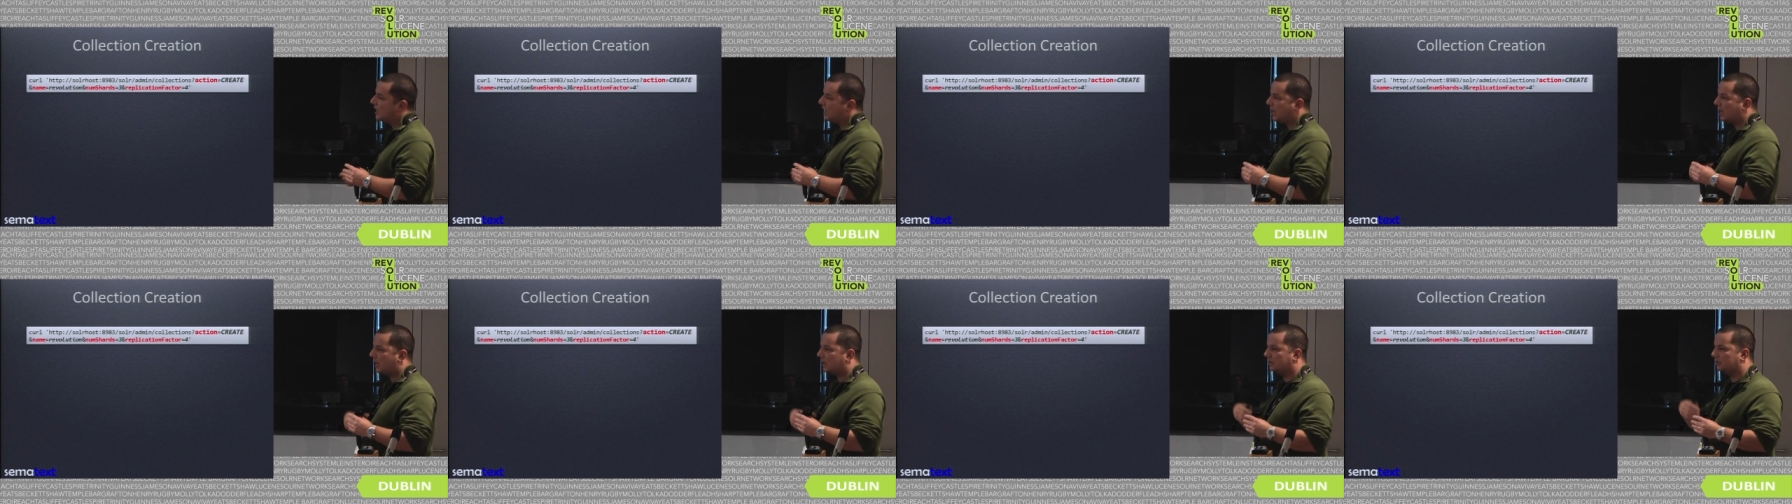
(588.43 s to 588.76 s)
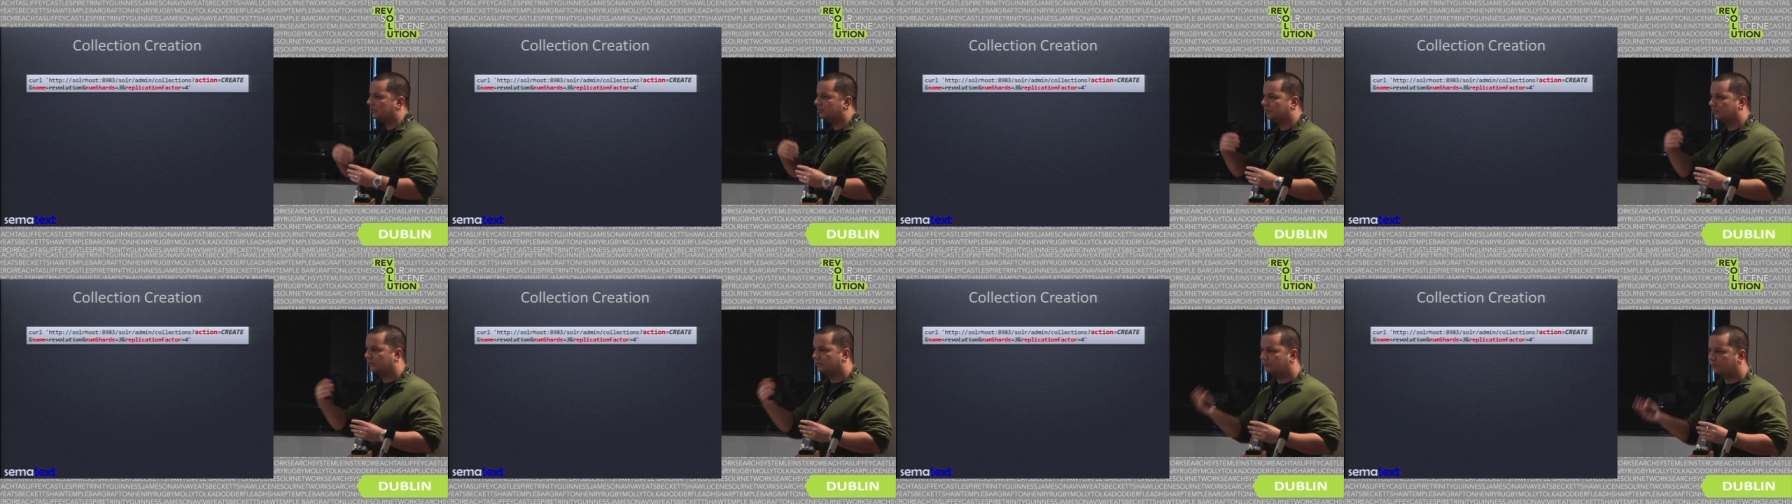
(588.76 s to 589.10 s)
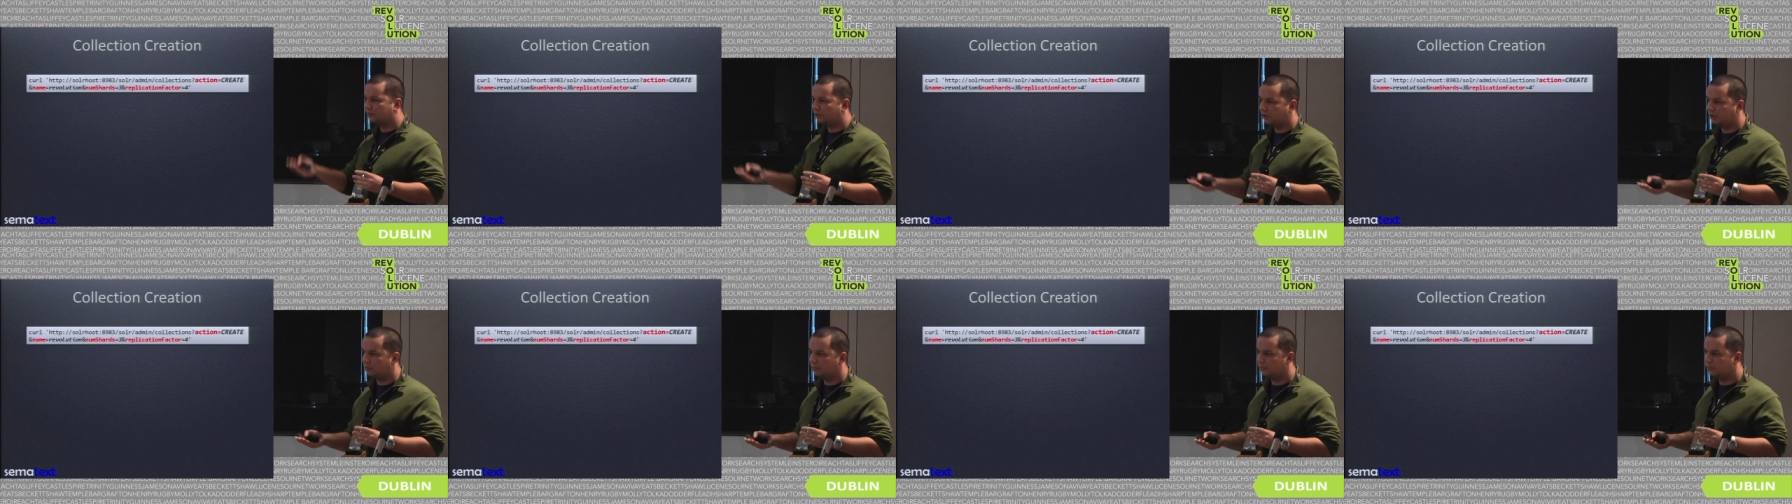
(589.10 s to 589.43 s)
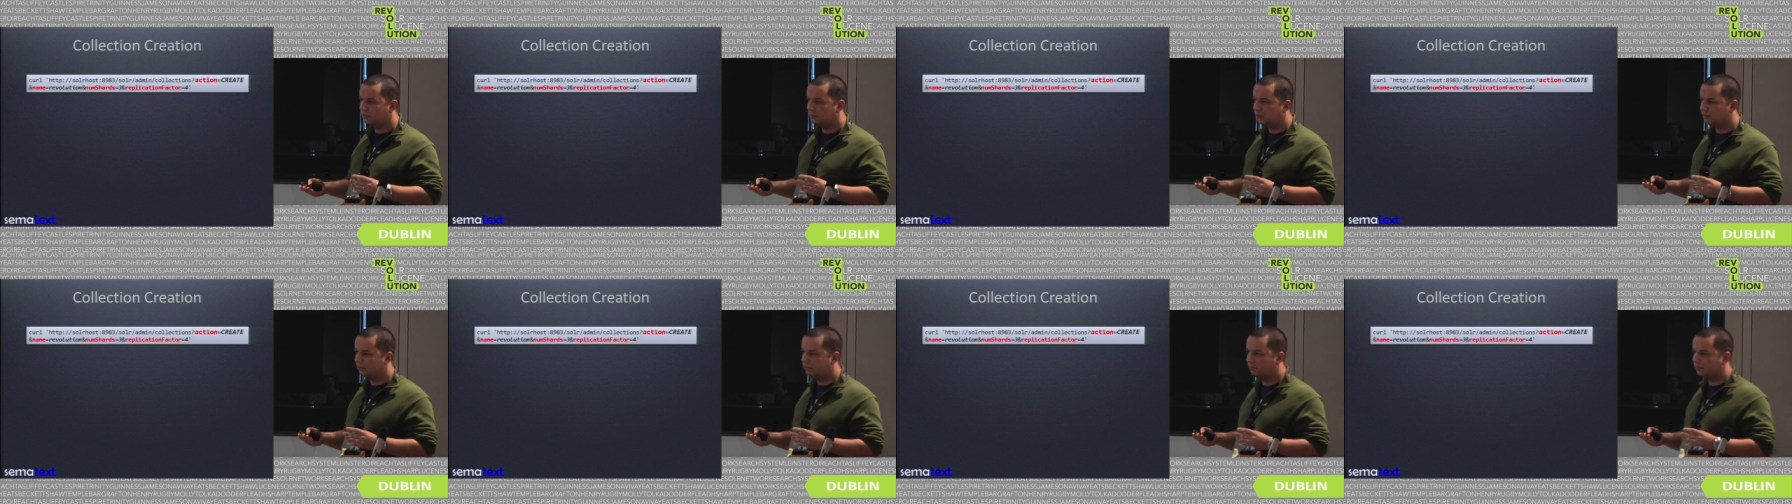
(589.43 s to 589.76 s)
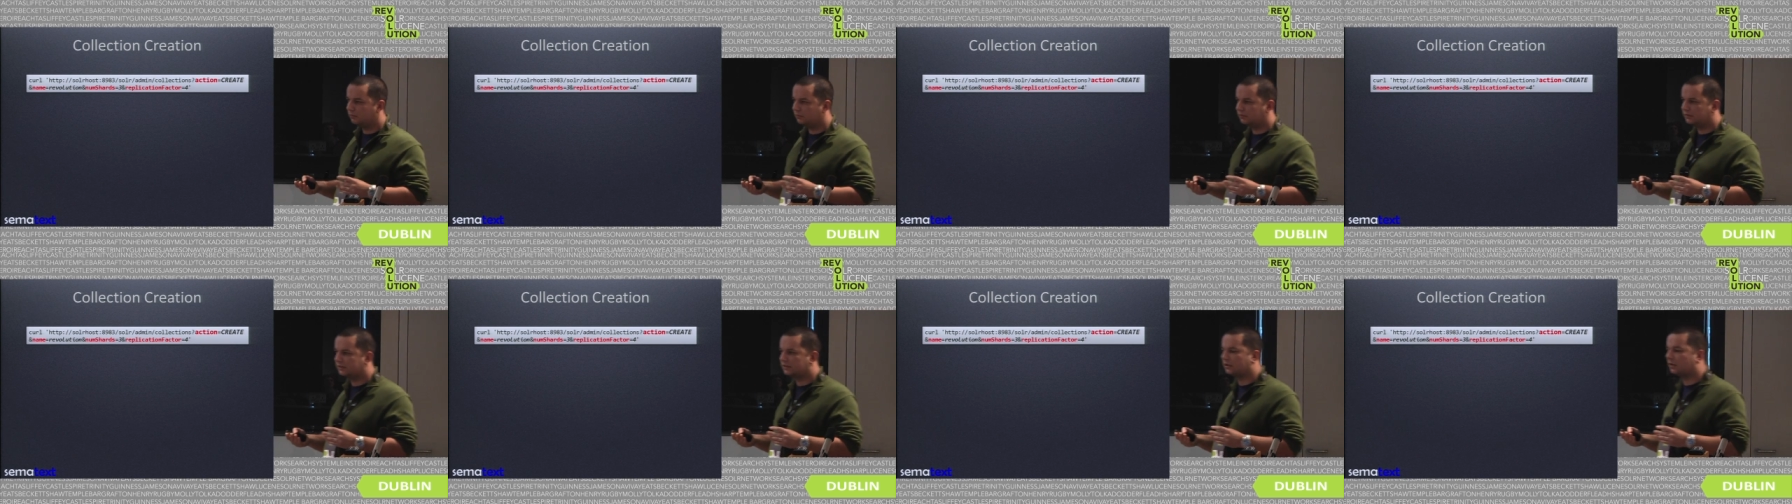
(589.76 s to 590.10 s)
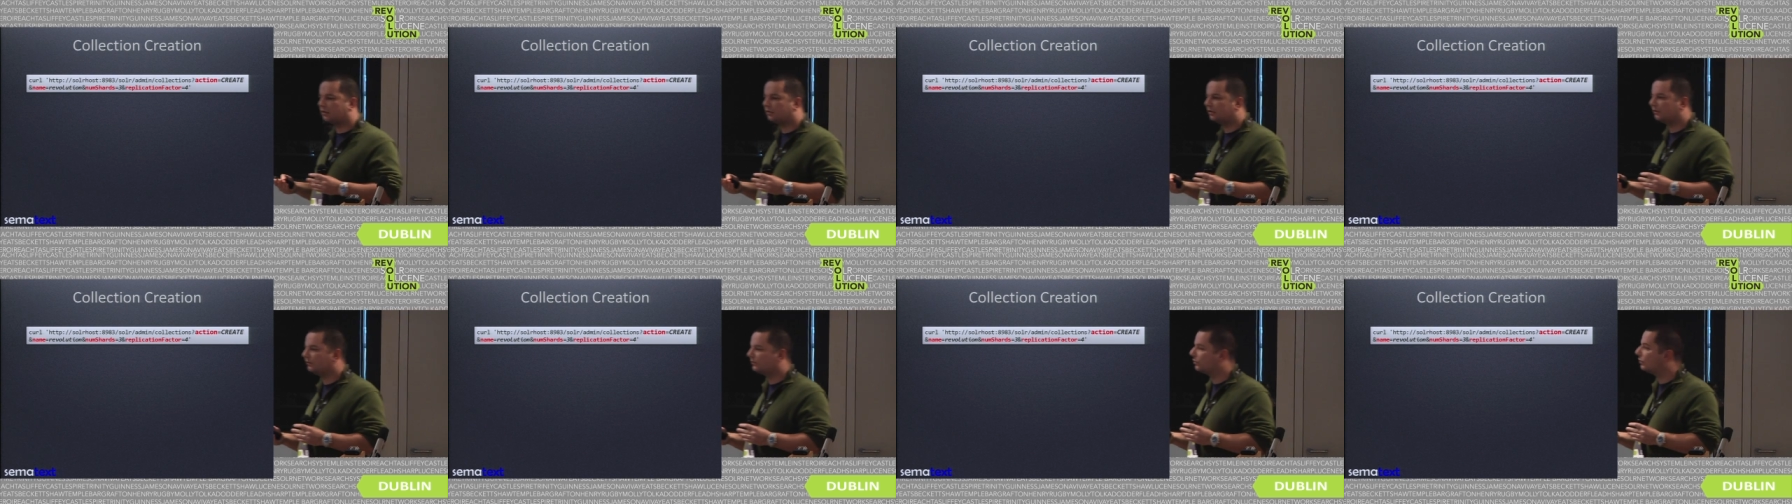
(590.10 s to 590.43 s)
And from uh,
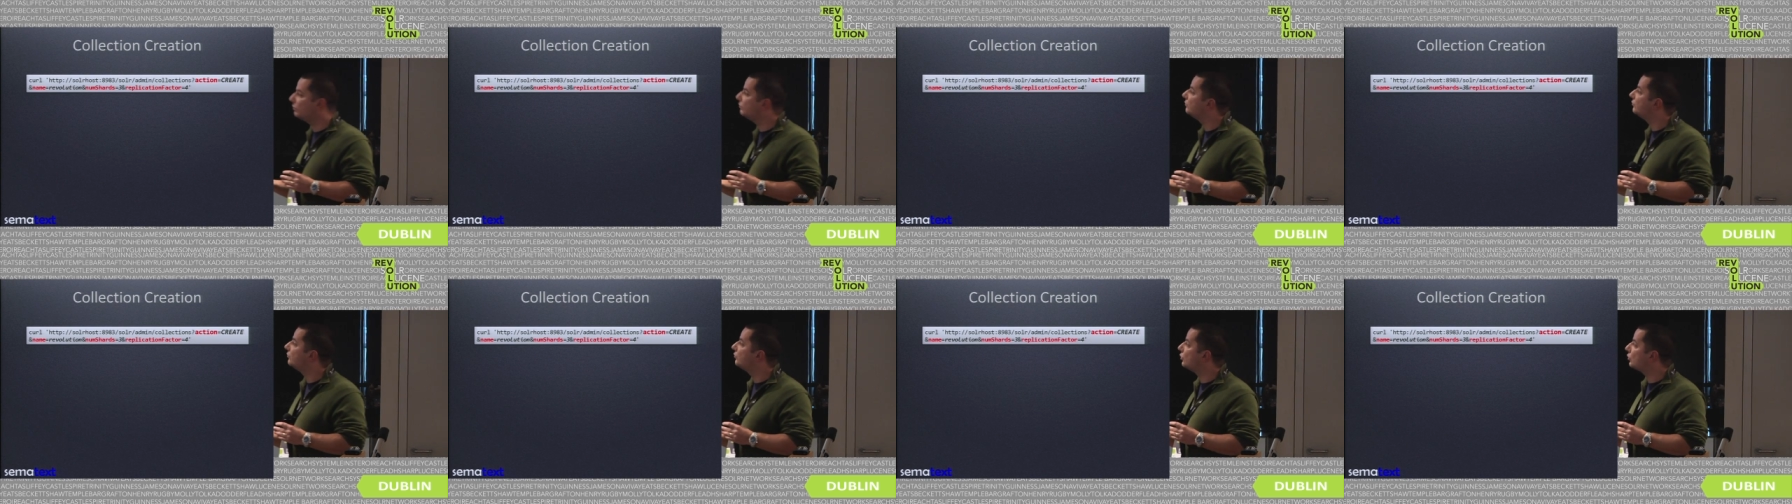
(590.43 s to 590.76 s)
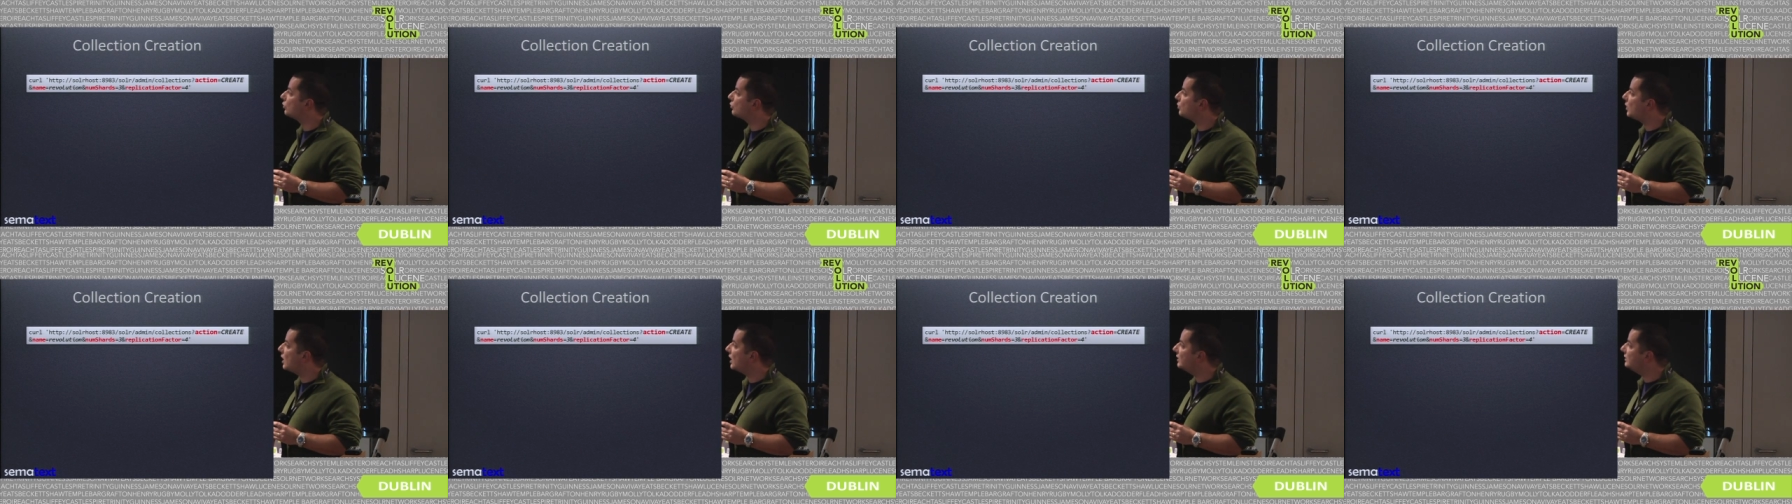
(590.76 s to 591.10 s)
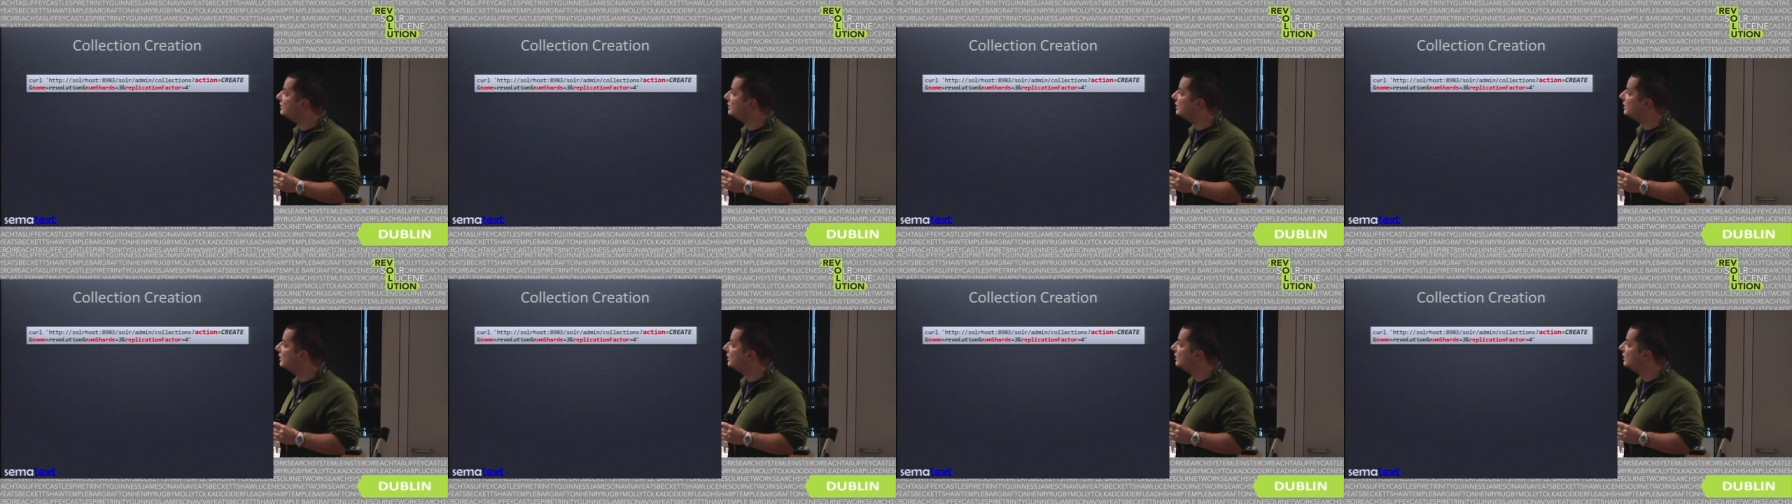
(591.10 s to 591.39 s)
starting from 4.1,